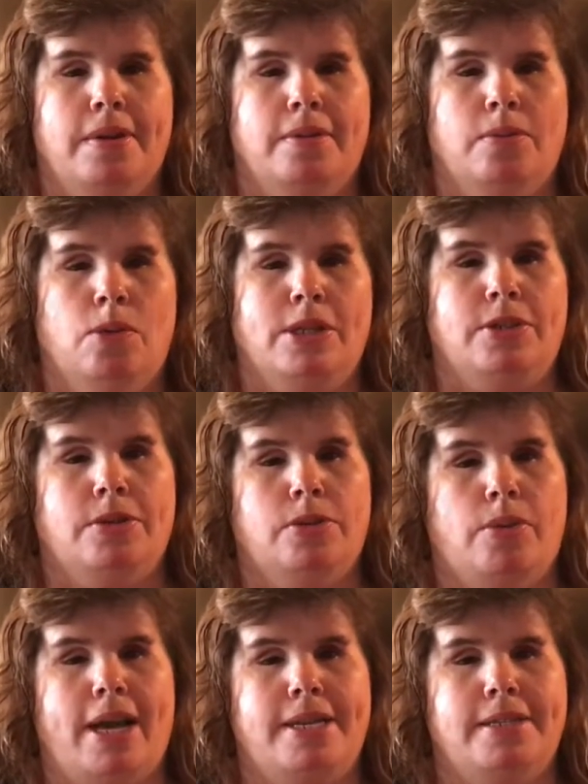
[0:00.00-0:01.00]
once or
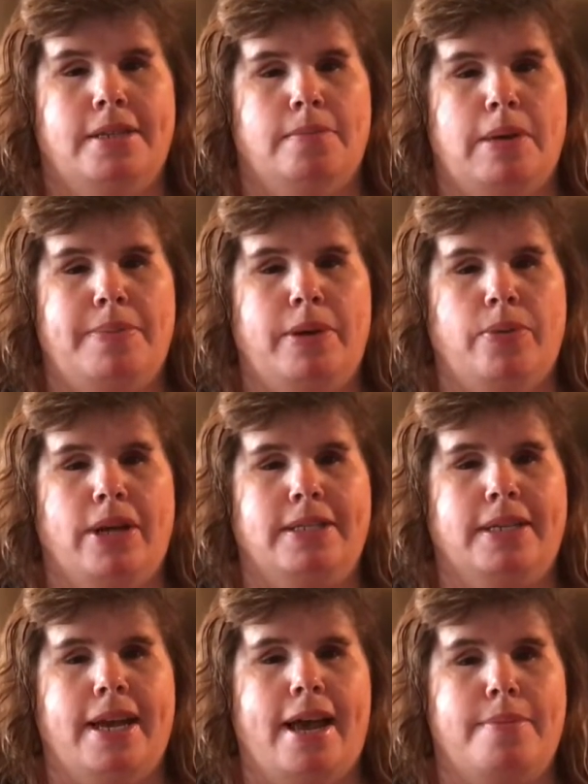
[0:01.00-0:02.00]
twice and maybe rent
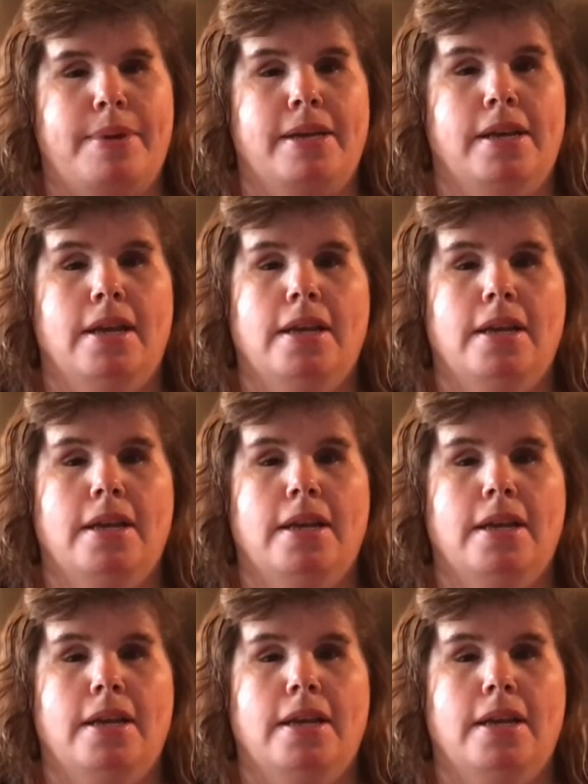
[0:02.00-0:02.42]
a cabin.